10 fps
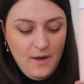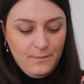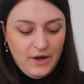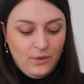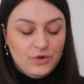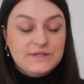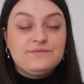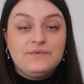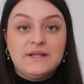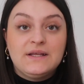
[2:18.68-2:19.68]
But what's
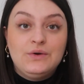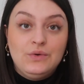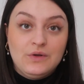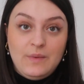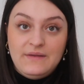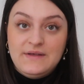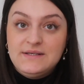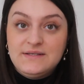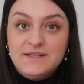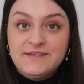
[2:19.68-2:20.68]
really cool about
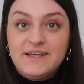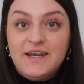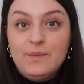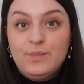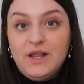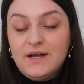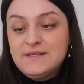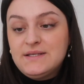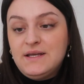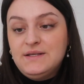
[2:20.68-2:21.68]
this is that it
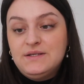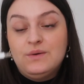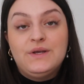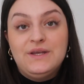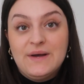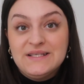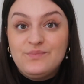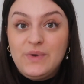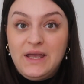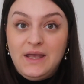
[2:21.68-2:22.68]
plugs into a
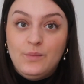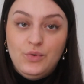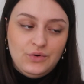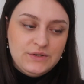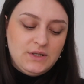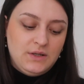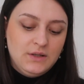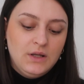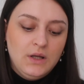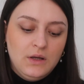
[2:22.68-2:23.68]
USB portal,